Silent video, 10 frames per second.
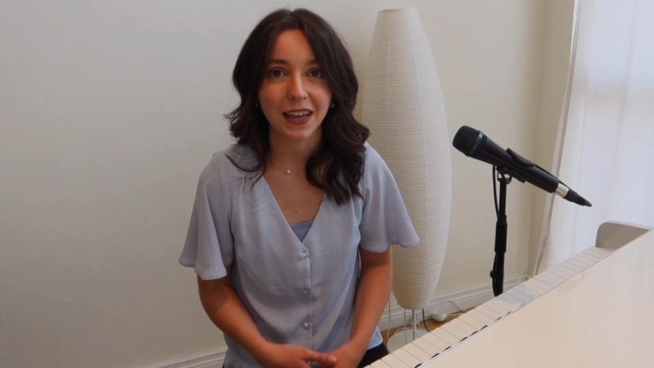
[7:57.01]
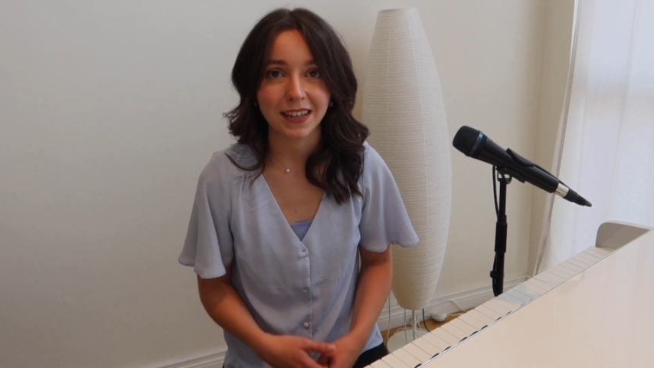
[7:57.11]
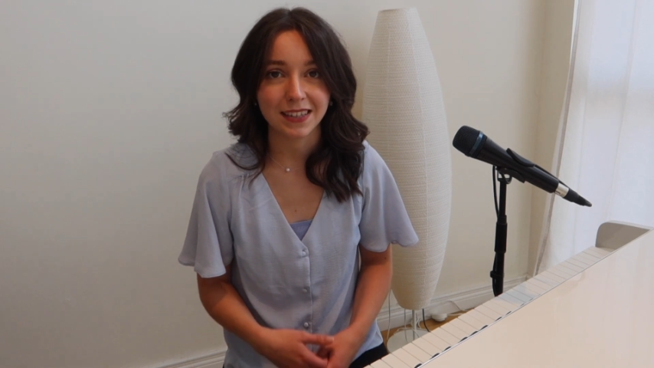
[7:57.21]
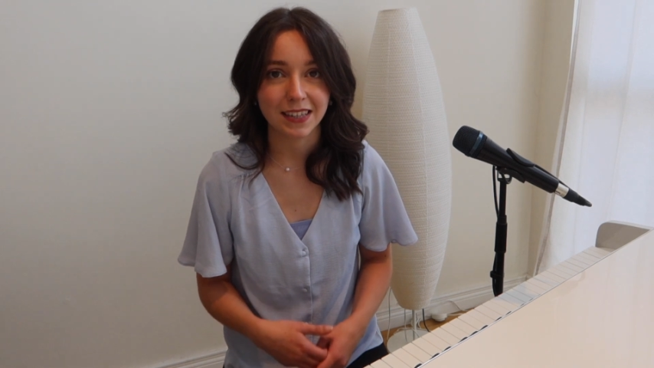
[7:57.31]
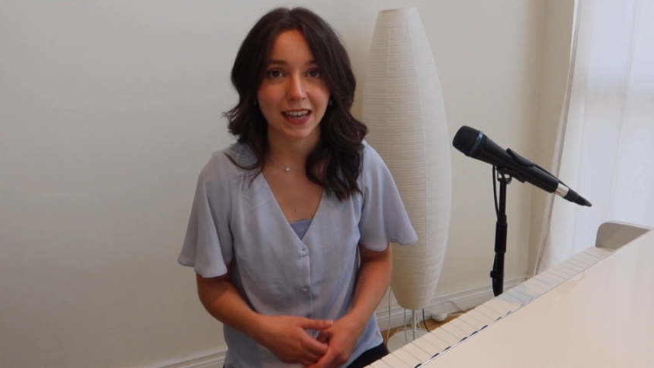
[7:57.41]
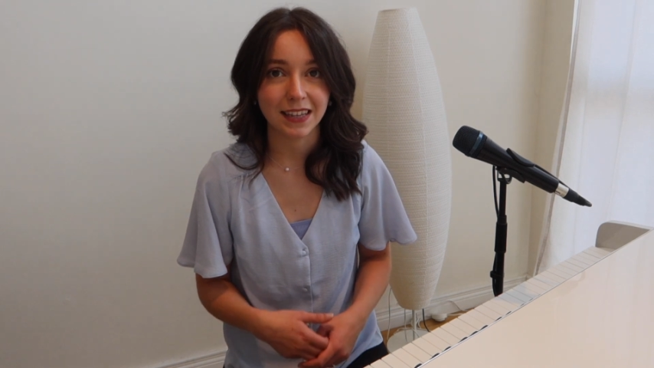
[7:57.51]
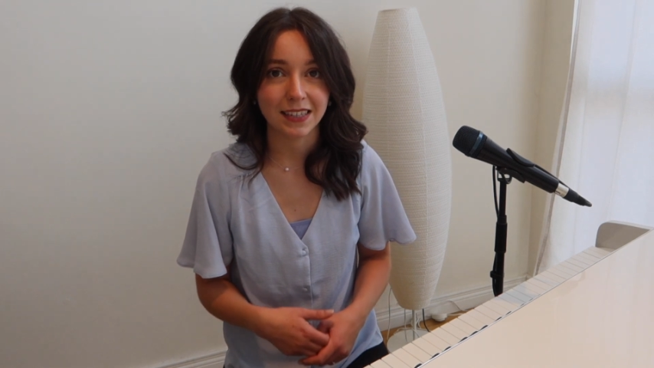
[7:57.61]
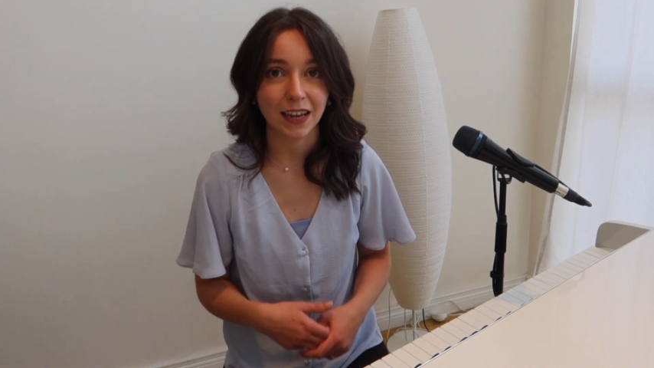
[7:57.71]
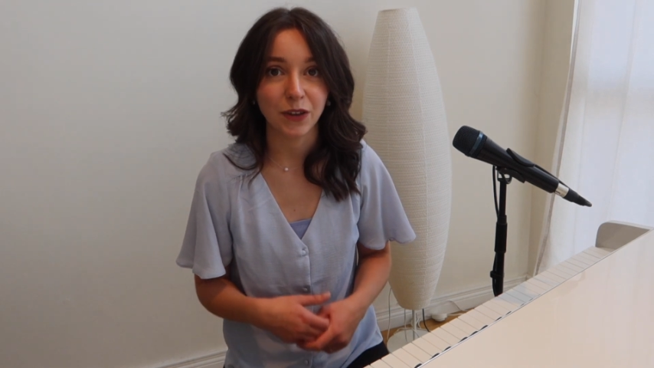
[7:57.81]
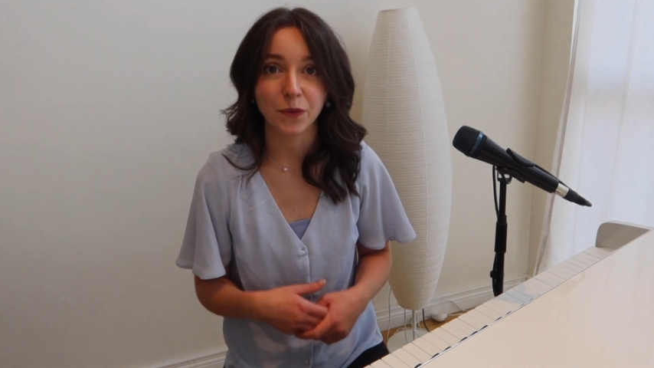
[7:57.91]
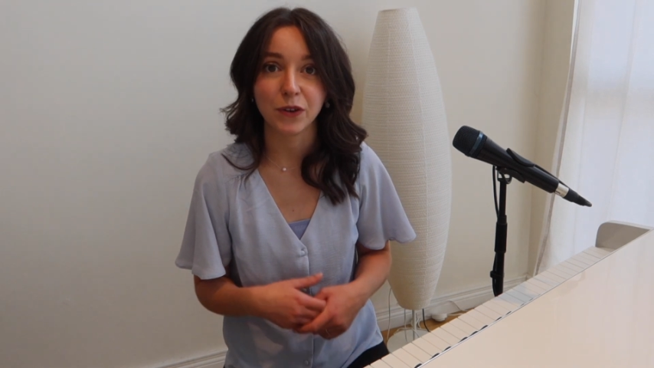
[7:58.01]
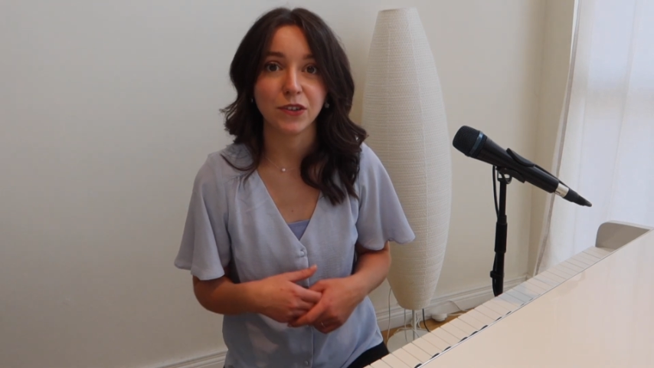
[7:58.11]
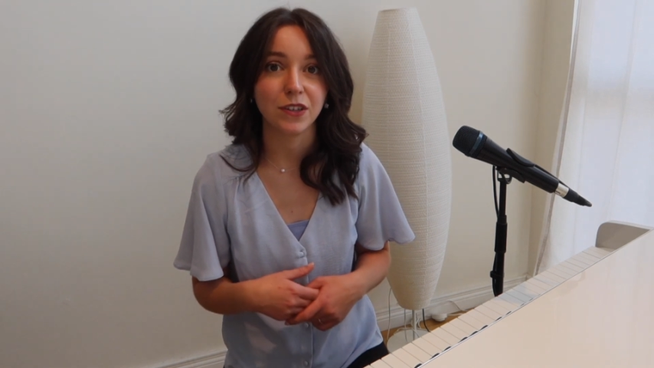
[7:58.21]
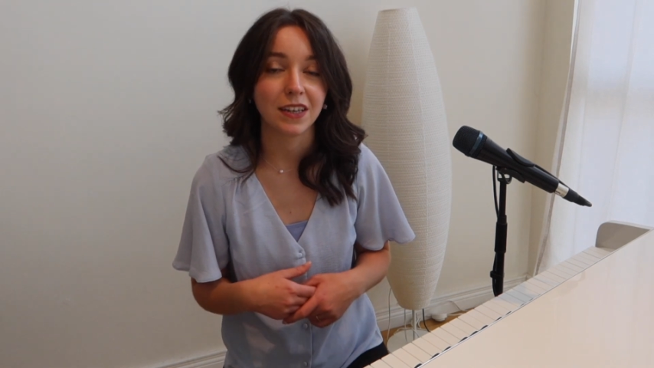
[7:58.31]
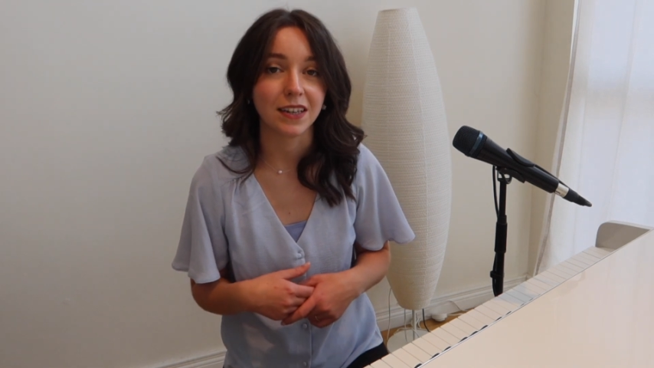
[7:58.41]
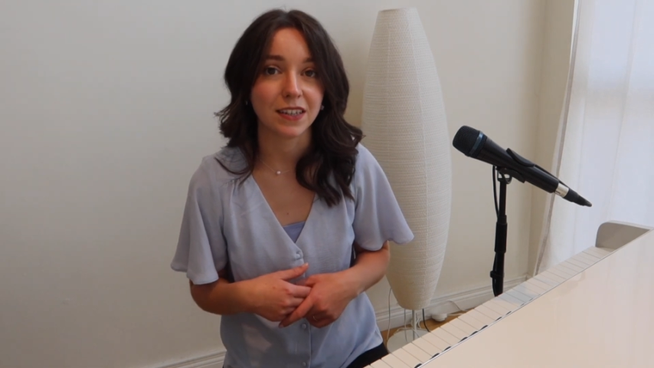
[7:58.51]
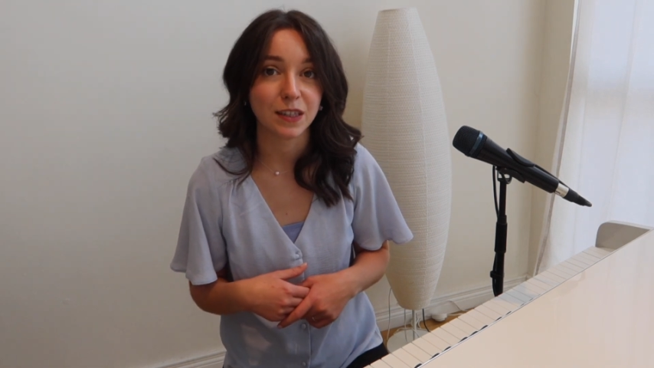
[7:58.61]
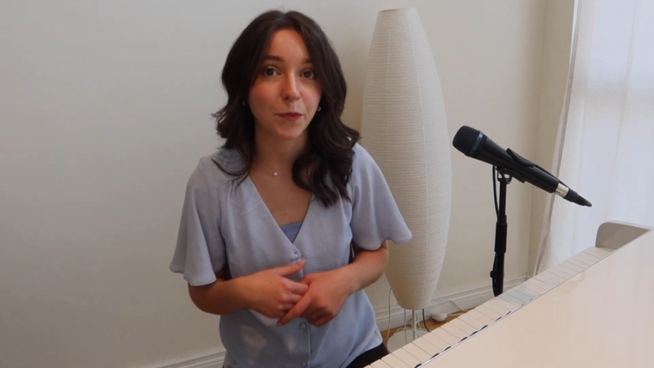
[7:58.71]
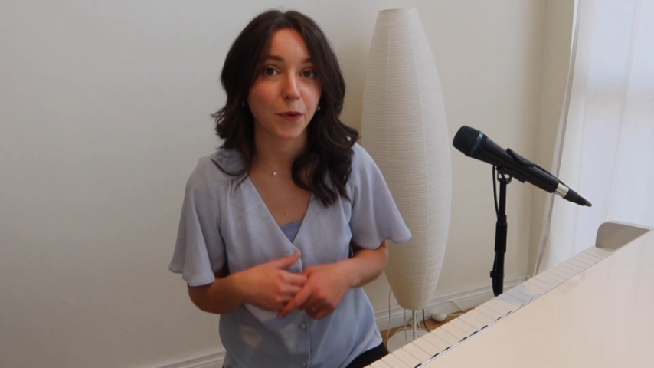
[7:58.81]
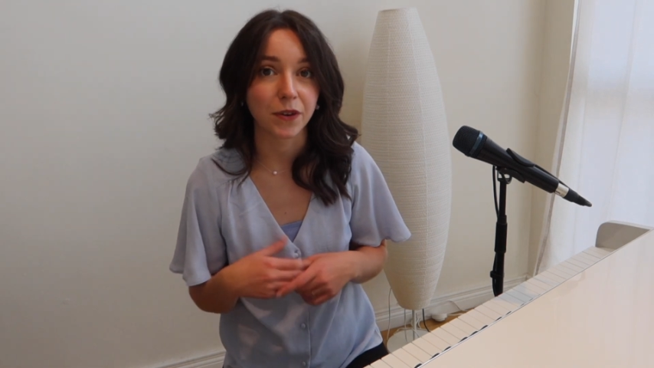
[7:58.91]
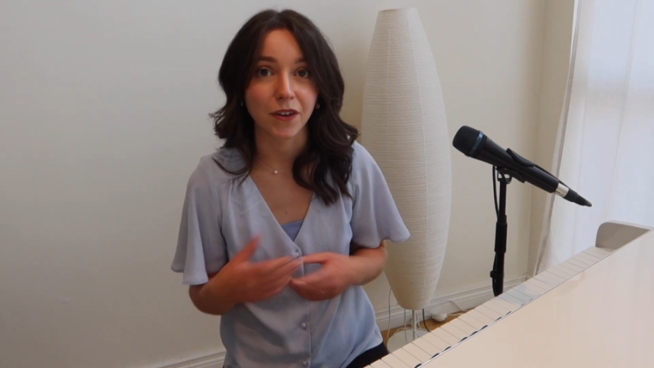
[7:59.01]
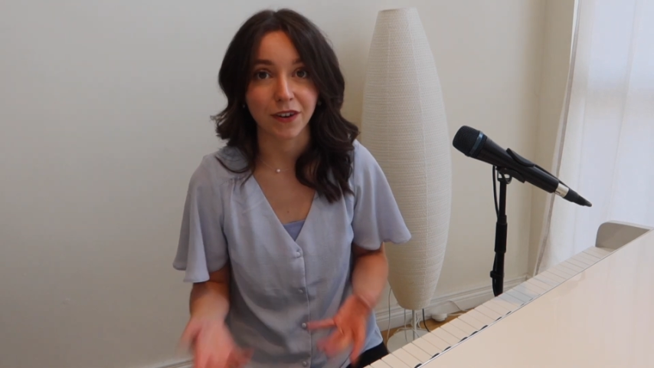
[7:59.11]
It's a site where you can support